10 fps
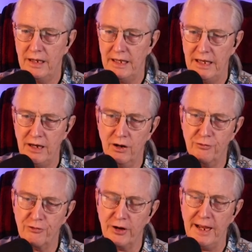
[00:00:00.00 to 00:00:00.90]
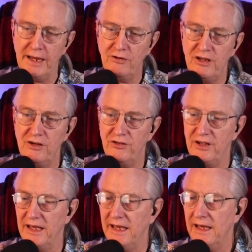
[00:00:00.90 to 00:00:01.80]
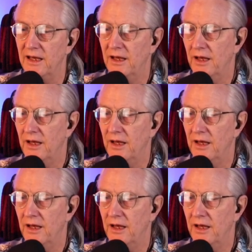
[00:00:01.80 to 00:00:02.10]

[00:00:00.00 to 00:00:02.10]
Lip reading: here for ATC,